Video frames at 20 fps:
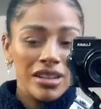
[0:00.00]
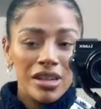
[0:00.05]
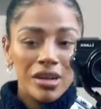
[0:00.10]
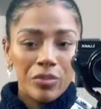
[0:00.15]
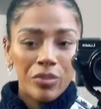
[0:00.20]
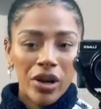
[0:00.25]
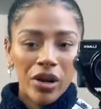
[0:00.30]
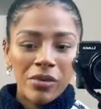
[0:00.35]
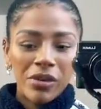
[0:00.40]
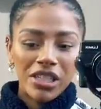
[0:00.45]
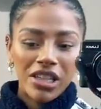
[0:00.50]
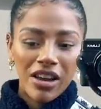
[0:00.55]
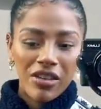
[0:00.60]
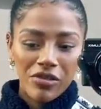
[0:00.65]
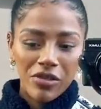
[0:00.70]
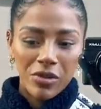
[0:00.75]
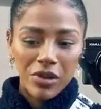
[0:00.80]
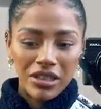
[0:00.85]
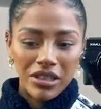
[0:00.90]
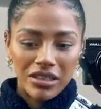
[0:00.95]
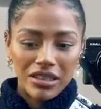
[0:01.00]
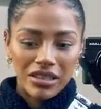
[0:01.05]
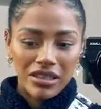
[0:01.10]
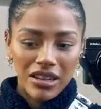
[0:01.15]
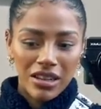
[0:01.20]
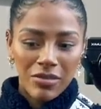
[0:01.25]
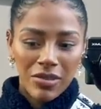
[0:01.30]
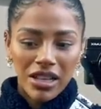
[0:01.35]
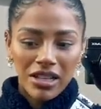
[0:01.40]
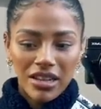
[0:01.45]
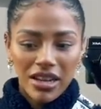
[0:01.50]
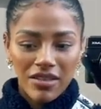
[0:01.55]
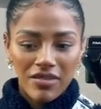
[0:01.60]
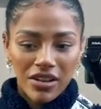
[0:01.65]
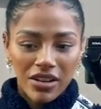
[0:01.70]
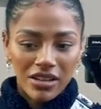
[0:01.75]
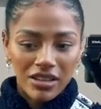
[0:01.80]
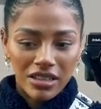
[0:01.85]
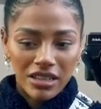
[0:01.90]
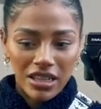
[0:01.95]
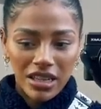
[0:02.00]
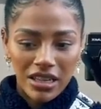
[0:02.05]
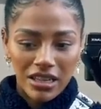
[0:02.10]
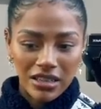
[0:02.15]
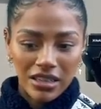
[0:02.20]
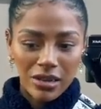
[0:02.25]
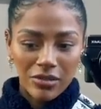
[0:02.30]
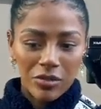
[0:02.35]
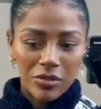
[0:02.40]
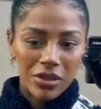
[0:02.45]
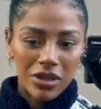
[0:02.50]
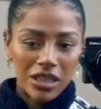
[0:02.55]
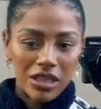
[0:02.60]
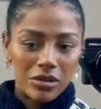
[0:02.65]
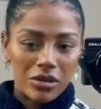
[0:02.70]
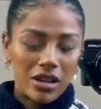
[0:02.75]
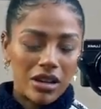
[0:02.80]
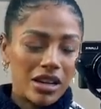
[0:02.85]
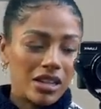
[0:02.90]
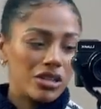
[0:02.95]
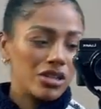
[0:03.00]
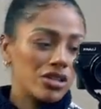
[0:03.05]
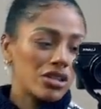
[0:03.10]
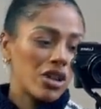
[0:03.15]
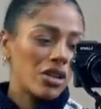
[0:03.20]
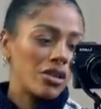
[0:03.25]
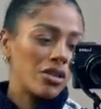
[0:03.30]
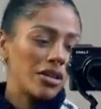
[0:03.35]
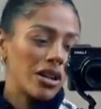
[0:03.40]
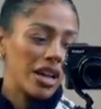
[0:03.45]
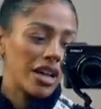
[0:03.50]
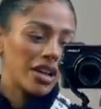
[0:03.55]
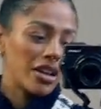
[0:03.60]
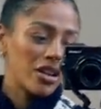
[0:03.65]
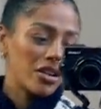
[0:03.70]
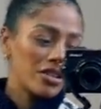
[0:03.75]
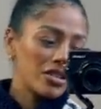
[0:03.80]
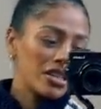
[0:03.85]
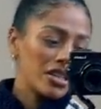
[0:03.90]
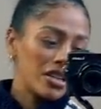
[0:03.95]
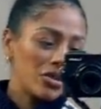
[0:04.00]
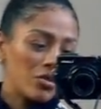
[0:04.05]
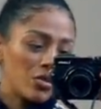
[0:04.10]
pretty much every winter since I met David, because it's his and I'm obsessed with it. It's so like cozy and